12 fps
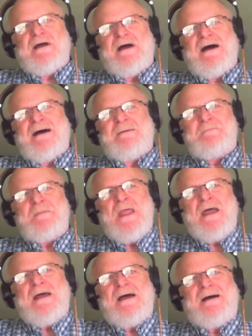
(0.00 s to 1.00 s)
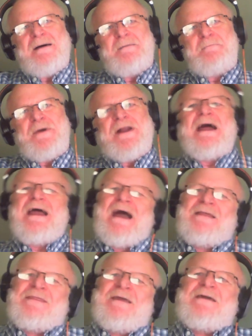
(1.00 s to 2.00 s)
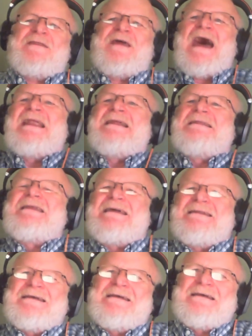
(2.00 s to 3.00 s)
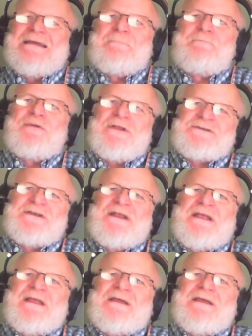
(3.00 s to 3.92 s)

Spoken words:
but I think that implicit